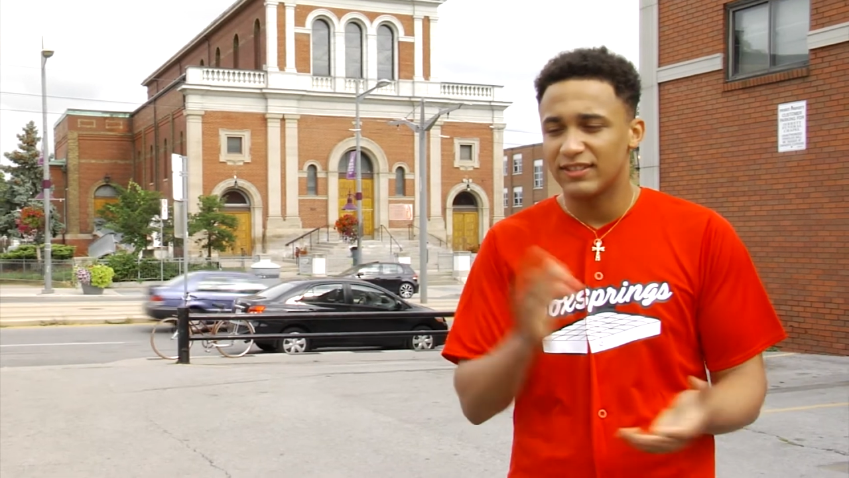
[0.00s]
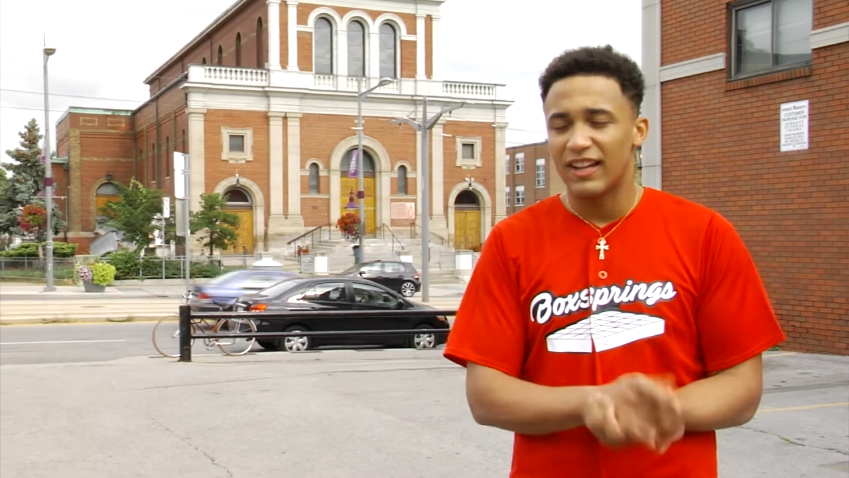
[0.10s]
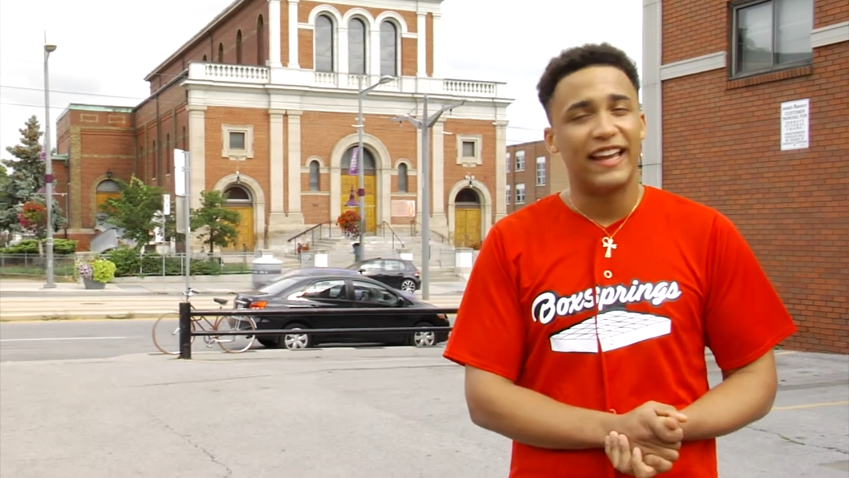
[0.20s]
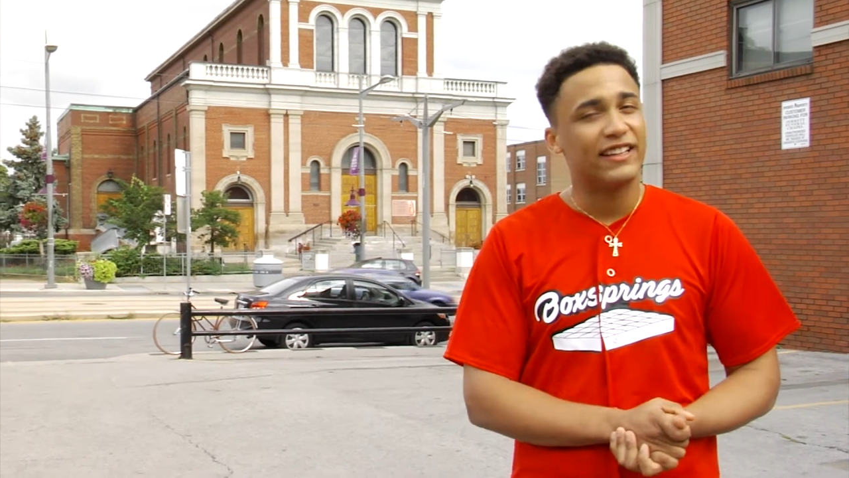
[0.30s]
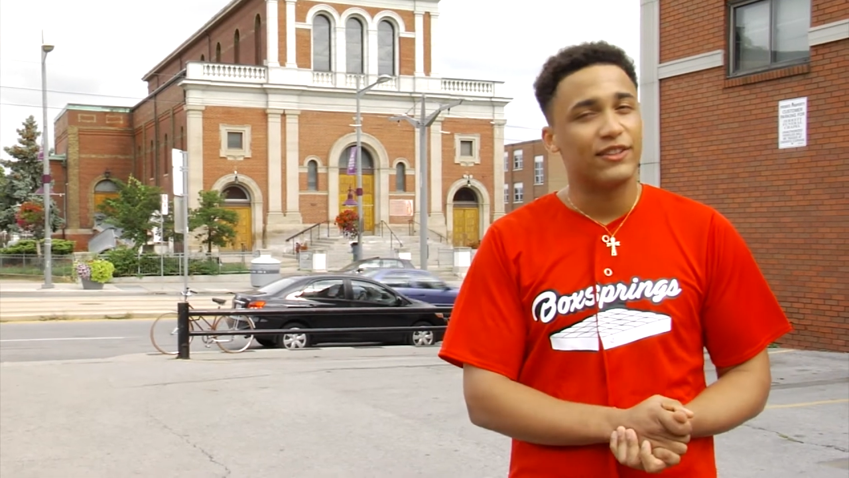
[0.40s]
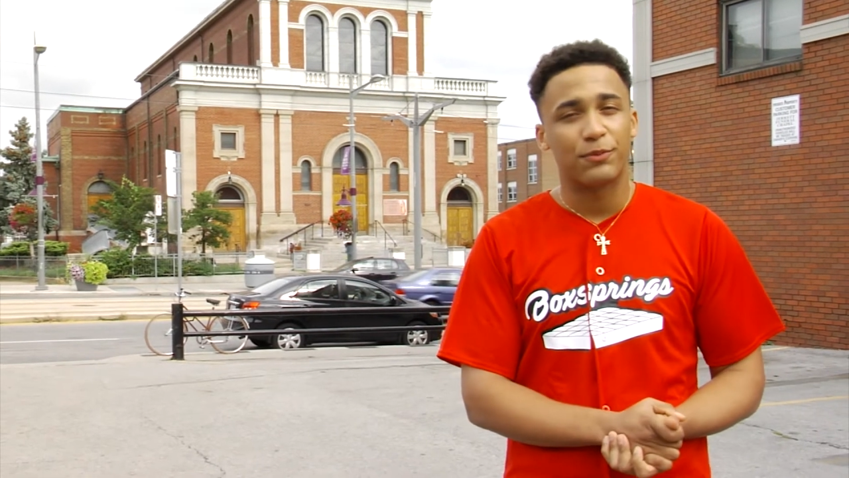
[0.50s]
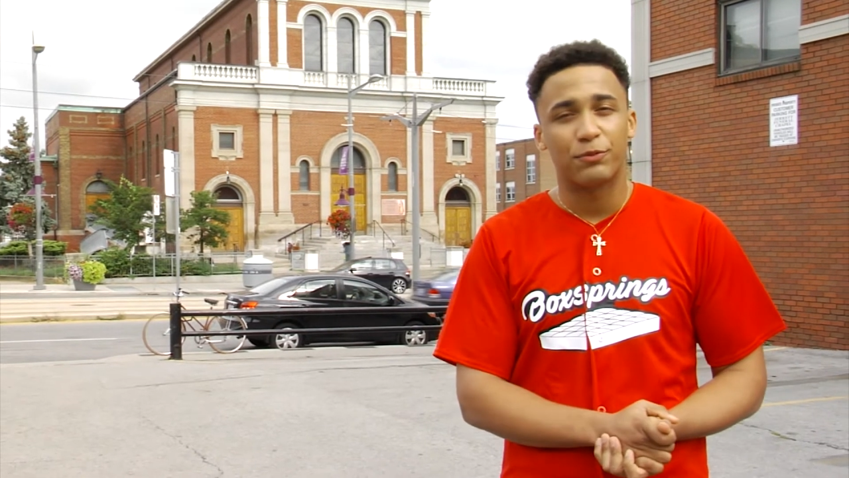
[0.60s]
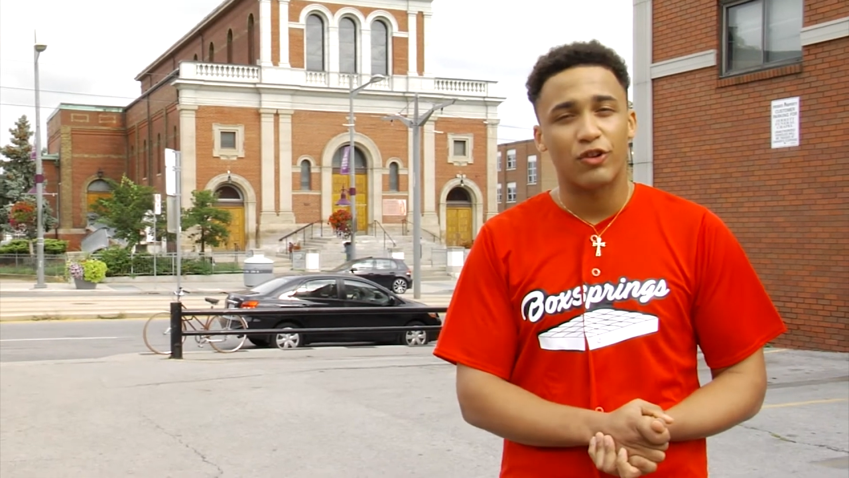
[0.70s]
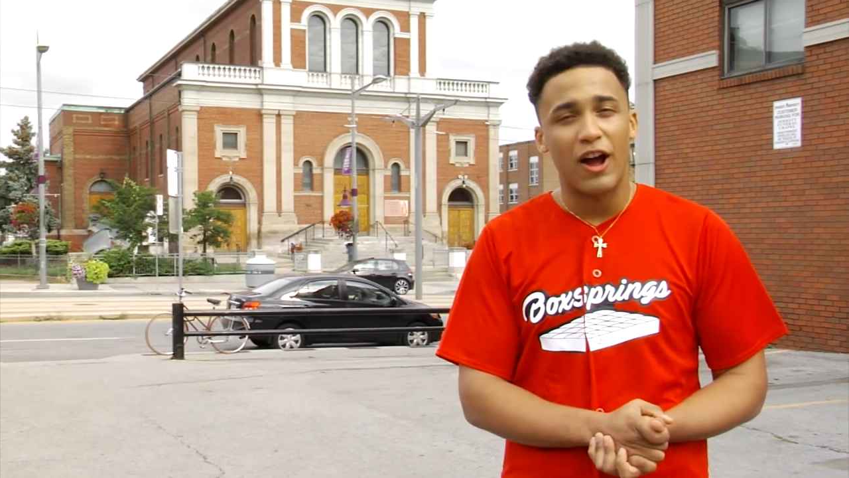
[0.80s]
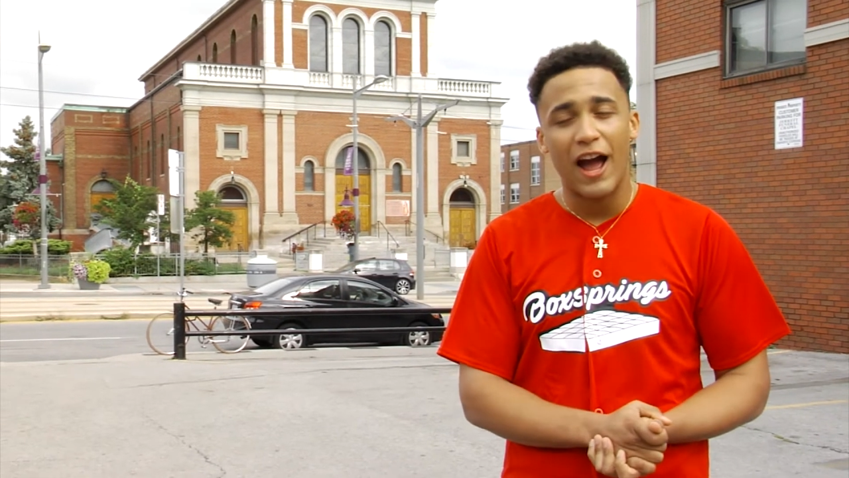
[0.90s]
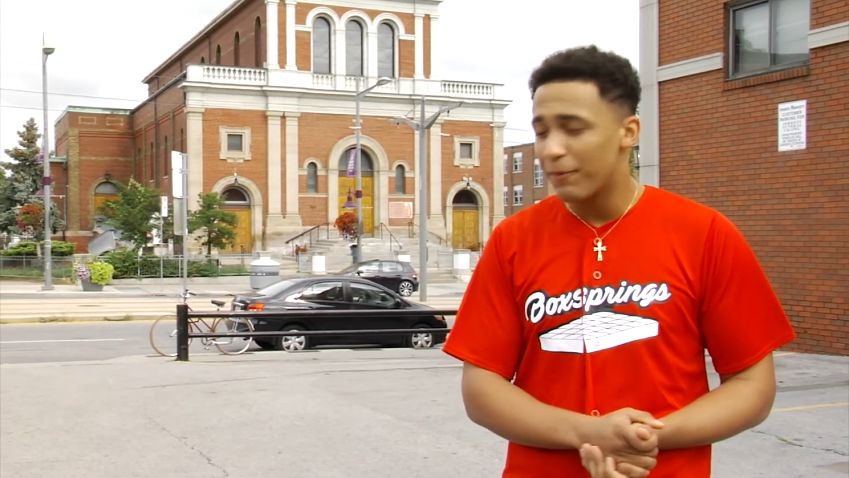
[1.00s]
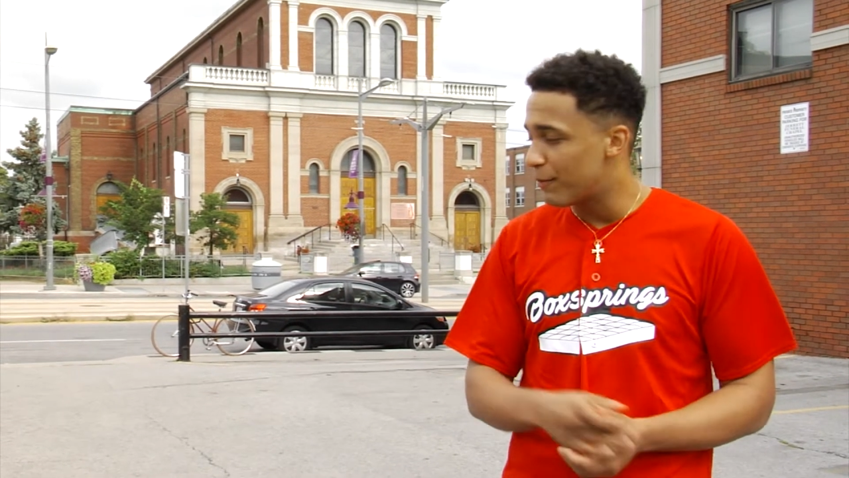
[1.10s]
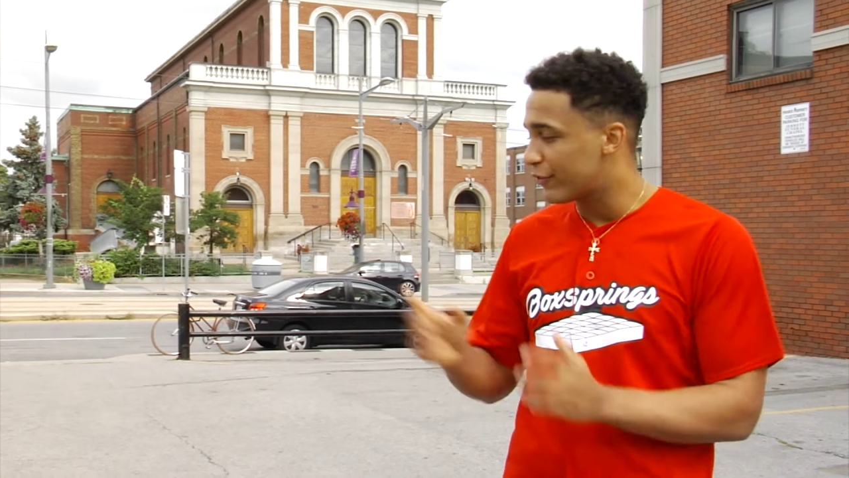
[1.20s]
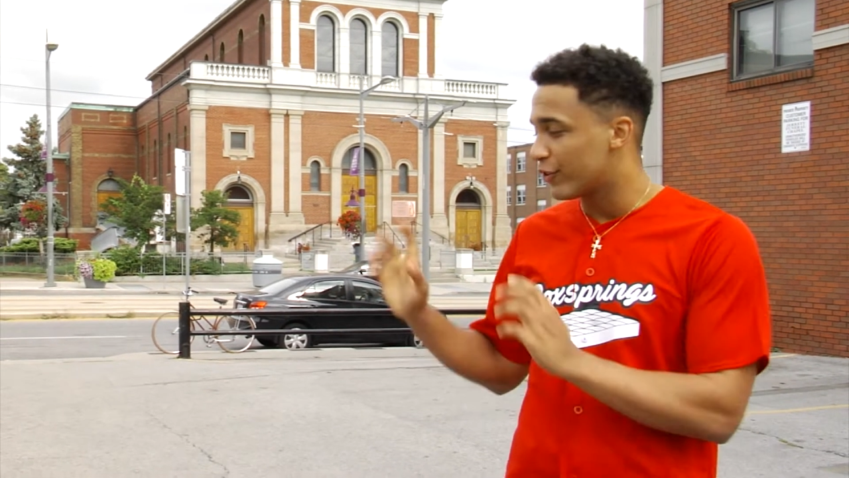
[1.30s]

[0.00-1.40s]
like, and subscribe. And make